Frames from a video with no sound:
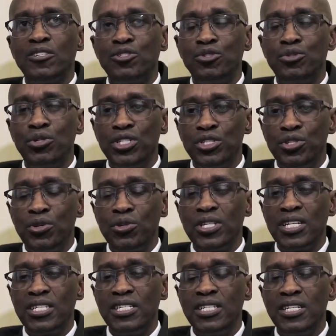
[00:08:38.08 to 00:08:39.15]
to ensure
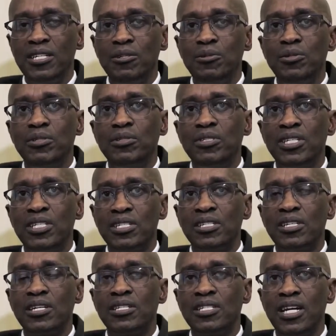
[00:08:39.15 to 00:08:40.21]
that this
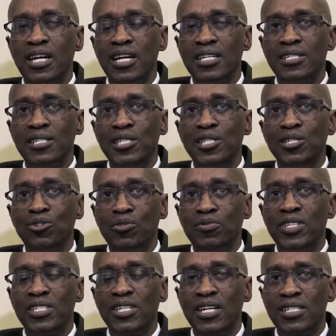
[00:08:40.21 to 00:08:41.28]
realization of
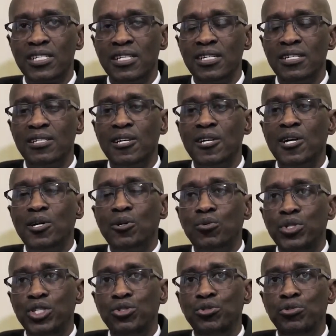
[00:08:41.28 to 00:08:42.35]
the success,
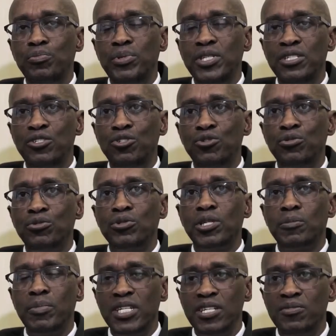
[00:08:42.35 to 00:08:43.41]
which would be to the
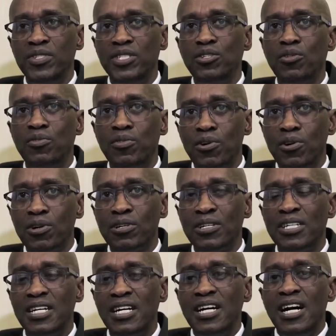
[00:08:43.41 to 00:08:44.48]
benefit of all.
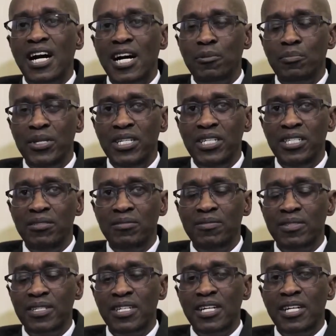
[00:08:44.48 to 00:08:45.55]
I believe
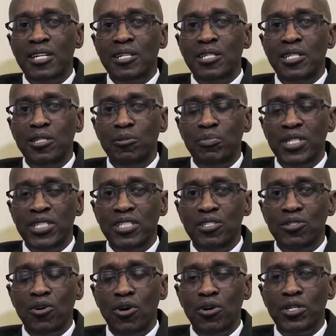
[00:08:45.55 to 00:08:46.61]
in
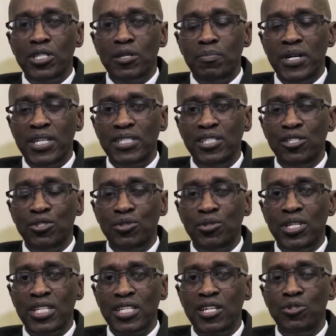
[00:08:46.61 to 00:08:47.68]
bringing all the parties
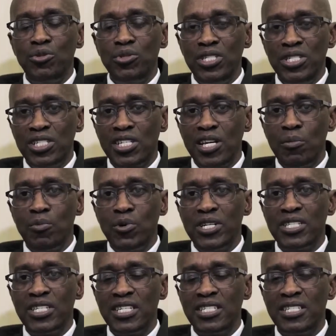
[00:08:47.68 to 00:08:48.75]
together, you need someone
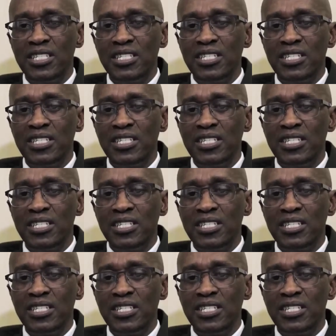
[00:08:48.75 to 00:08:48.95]
that